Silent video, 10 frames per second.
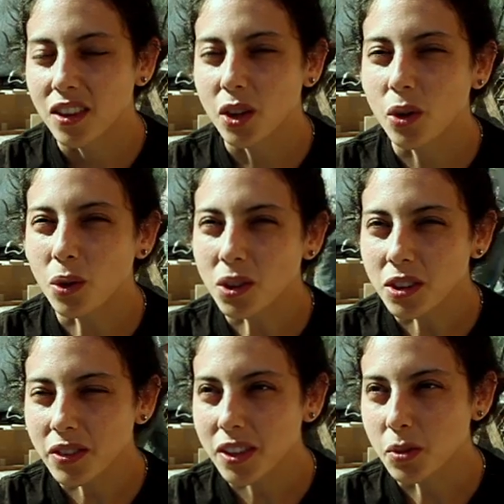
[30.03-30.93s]
The goal
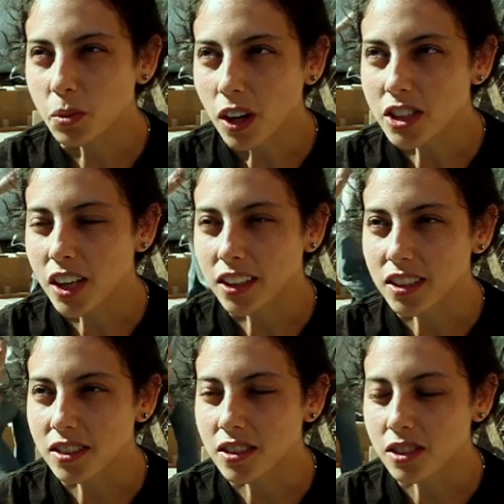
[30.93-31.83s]
of this project
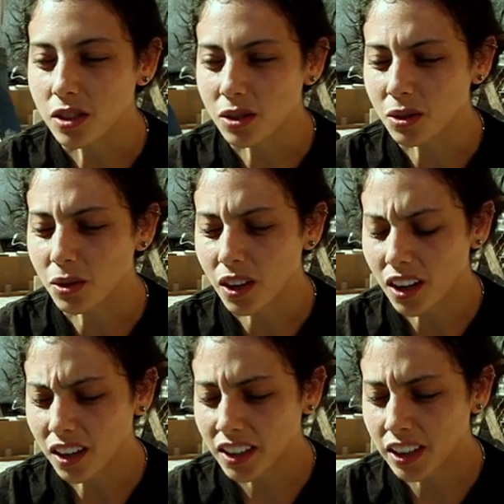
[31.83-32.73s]
is to
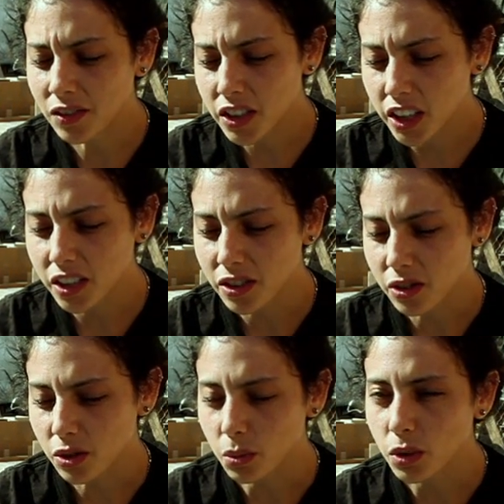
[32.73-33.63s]
give to
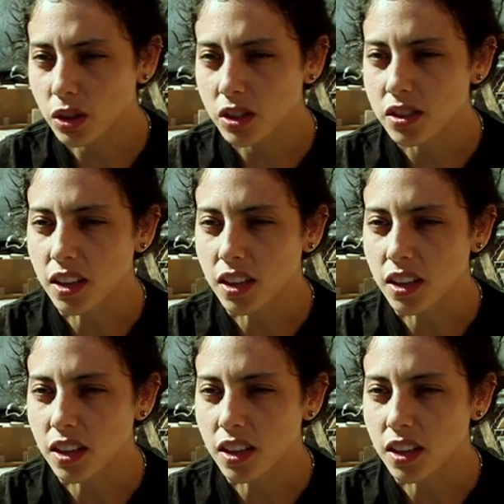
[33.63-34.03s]
consumers